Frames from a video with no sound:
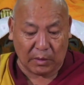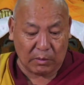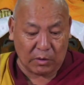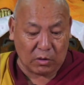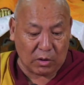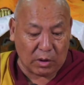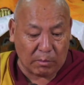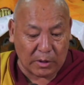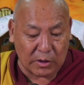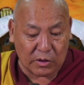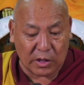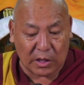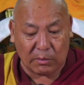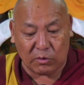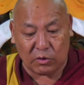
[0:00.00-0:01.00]
we don't have much
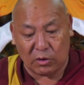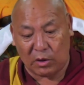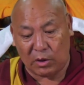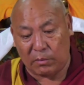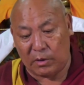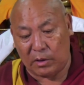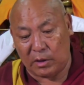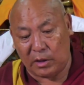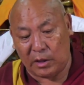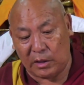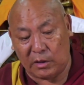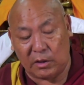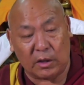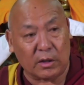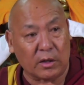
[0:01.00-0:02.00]
time, so I, I
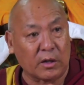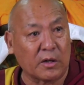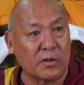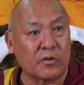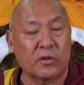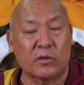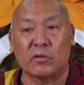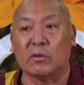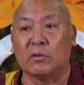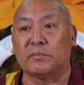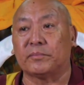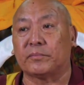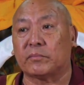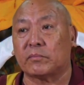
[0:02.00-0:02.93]
get digressed. So.